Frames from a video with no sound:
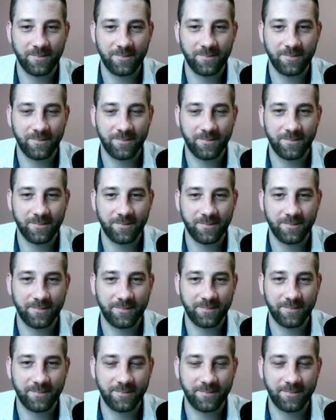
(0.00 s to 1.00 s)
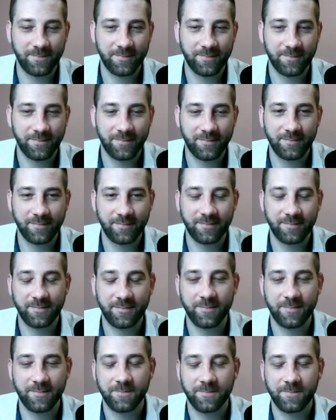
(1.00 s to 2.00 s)

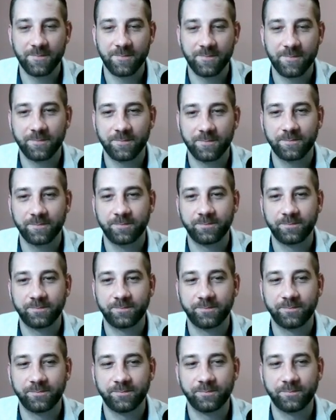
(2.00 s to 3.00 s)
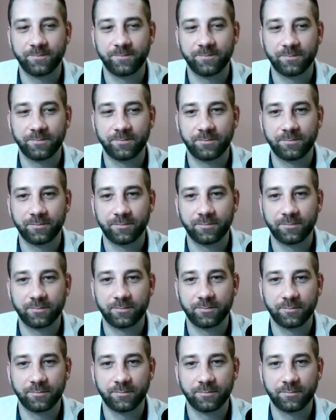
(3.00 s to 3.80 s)
No words are spoken by the person on screen.